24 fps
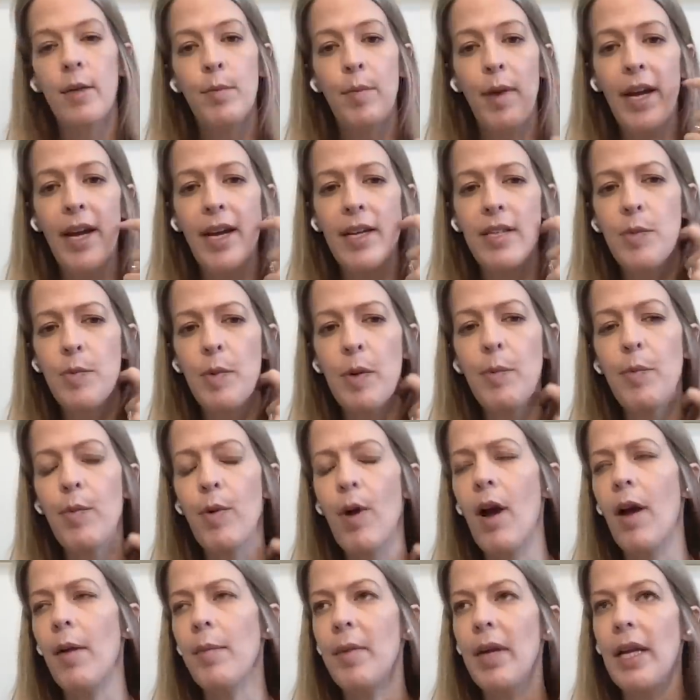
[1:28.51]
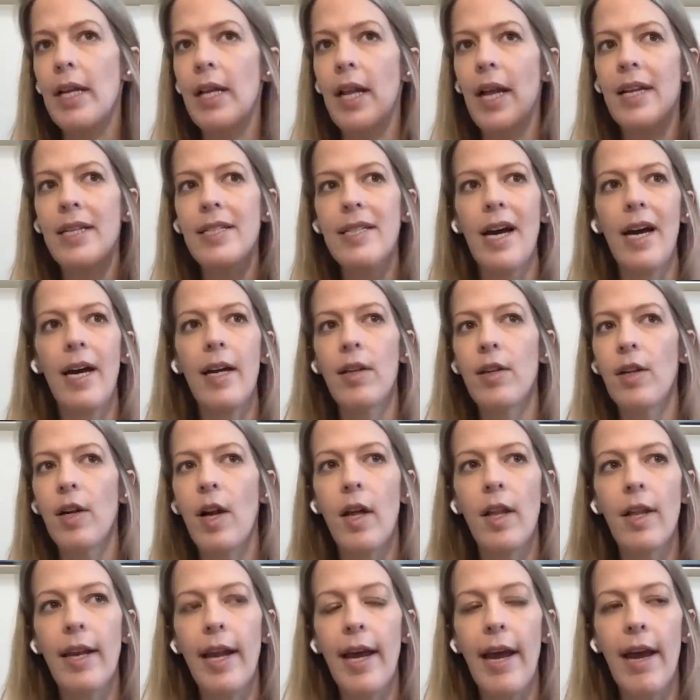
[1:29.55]
My husband brought me like
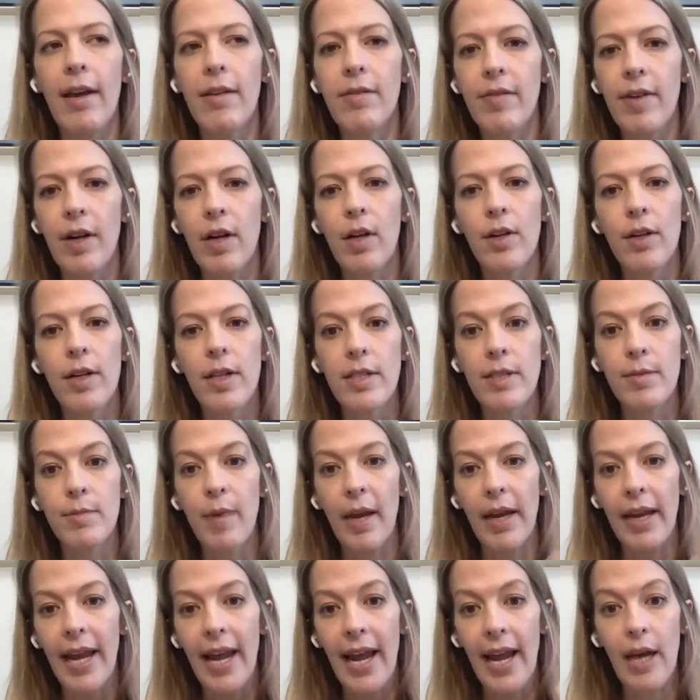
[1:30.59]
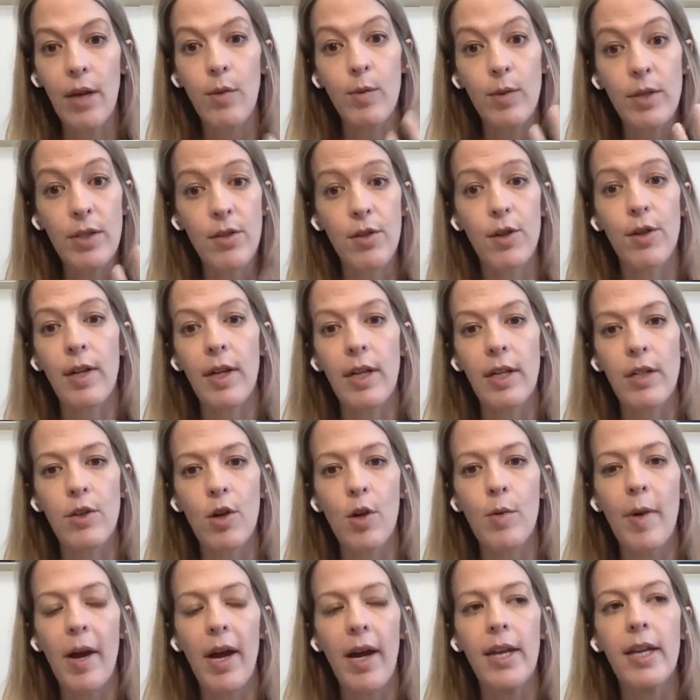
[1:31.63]
Tylenol and Advil because my head was hurting
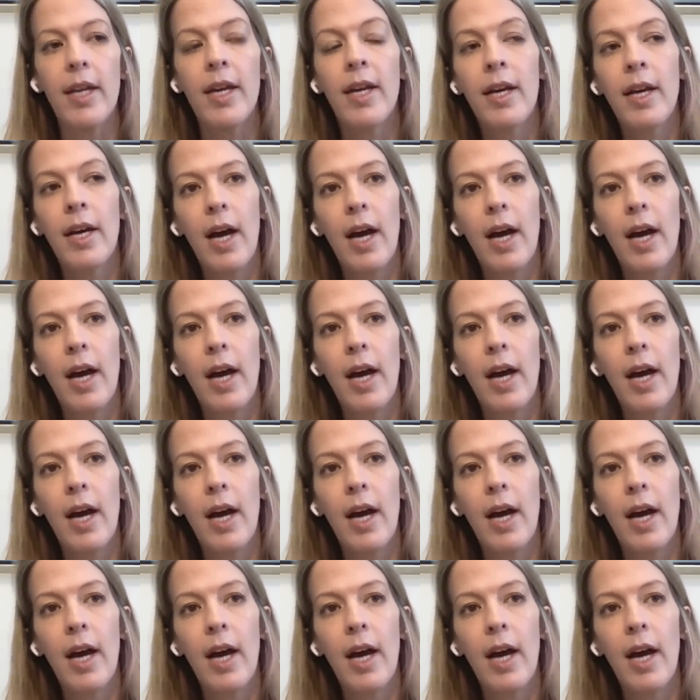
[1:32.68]
so bad.